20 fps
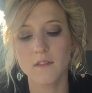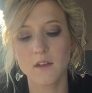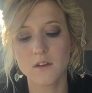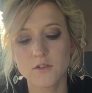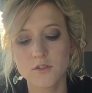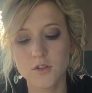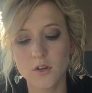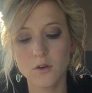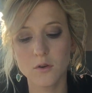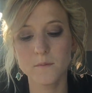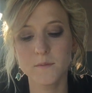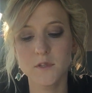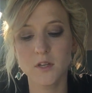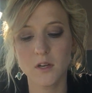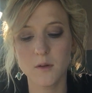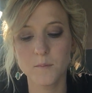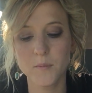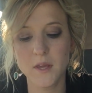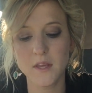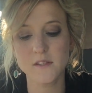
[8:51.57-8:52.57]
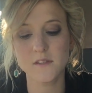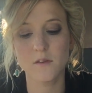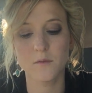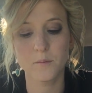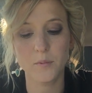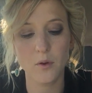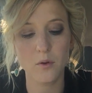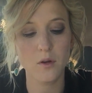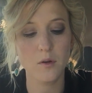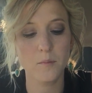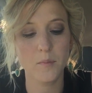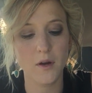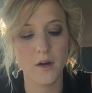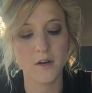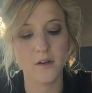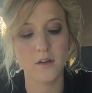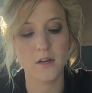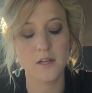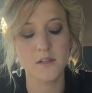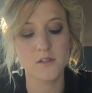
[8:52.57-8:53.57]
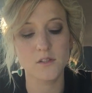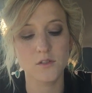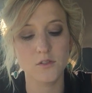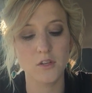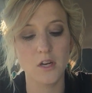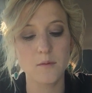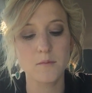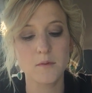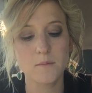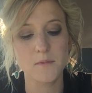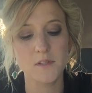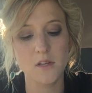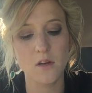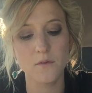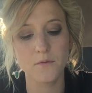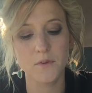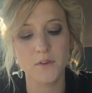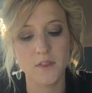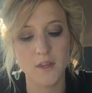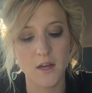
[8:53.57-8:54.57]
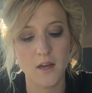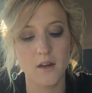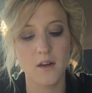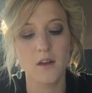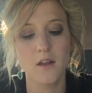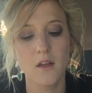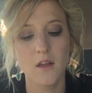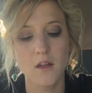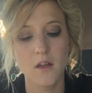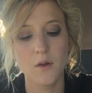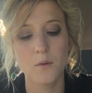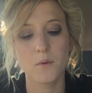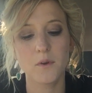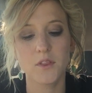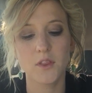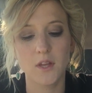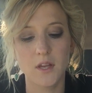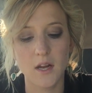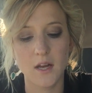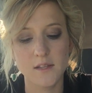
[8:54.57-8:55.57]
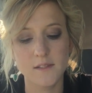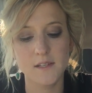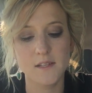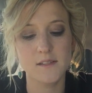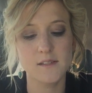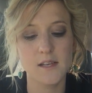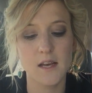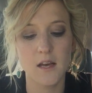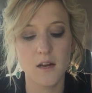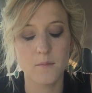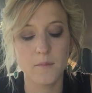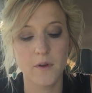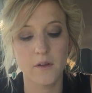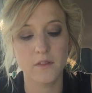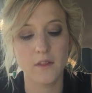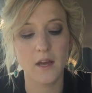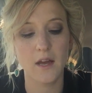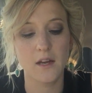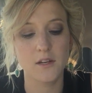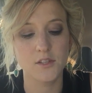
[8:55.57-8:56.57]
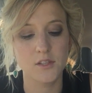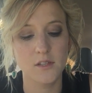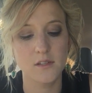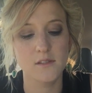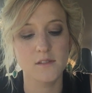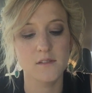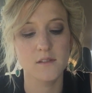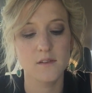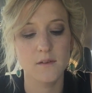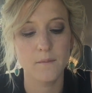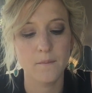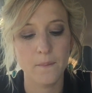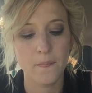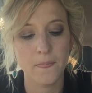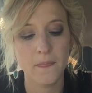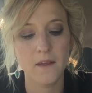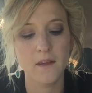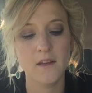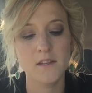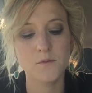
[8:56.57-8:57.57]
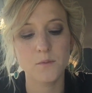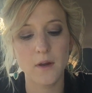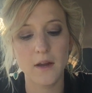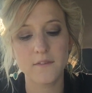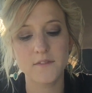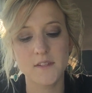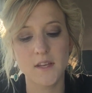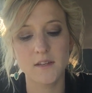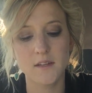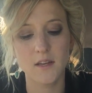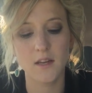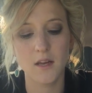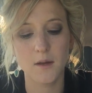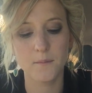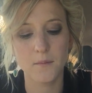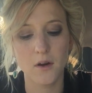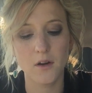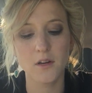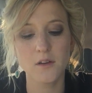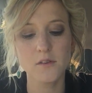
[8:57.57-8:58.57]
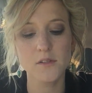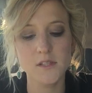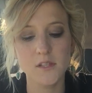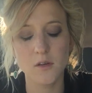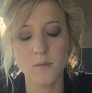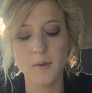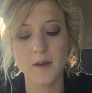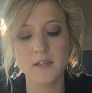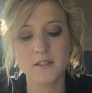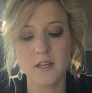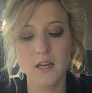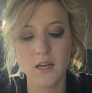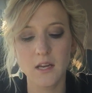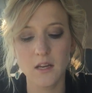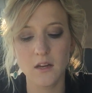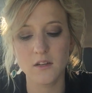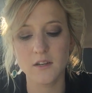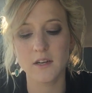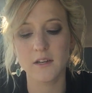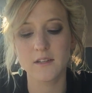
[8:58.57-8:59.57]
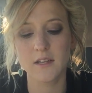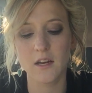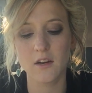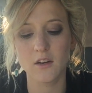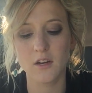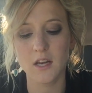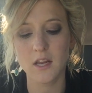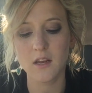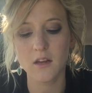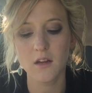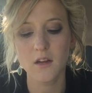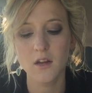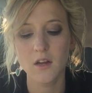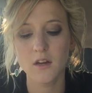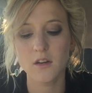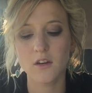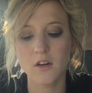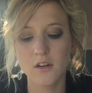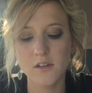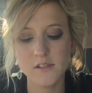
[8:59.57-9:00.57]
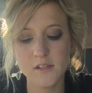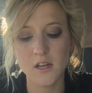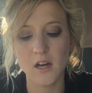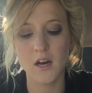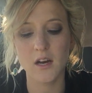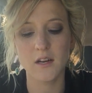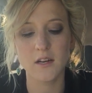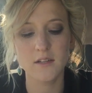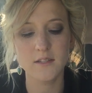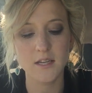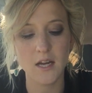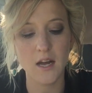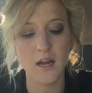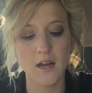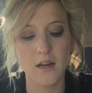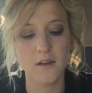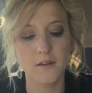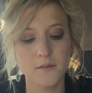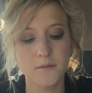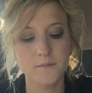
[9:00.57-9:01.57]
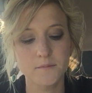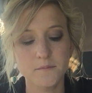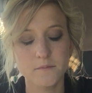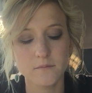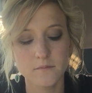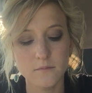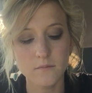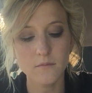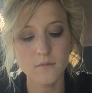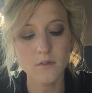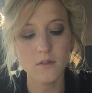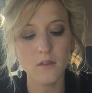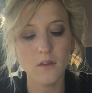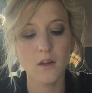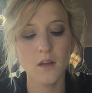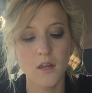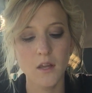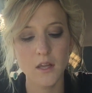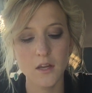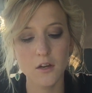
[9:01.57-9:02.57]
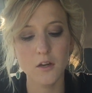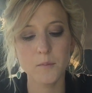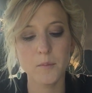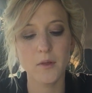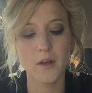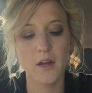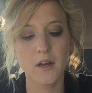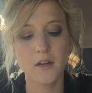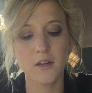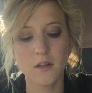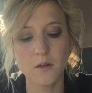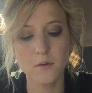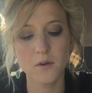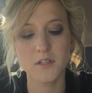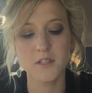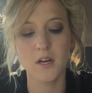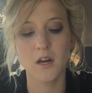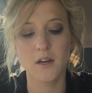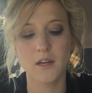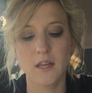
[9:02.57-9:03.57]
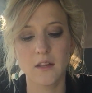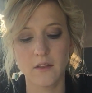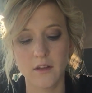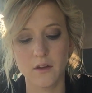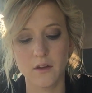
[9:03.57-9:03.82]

Then Job took a piece of broken pottery and scraped himself with it as he sat among the ashes. His wife said to him, "Are you still maintaining your integrity? Curse God and die." He replied, "You are talking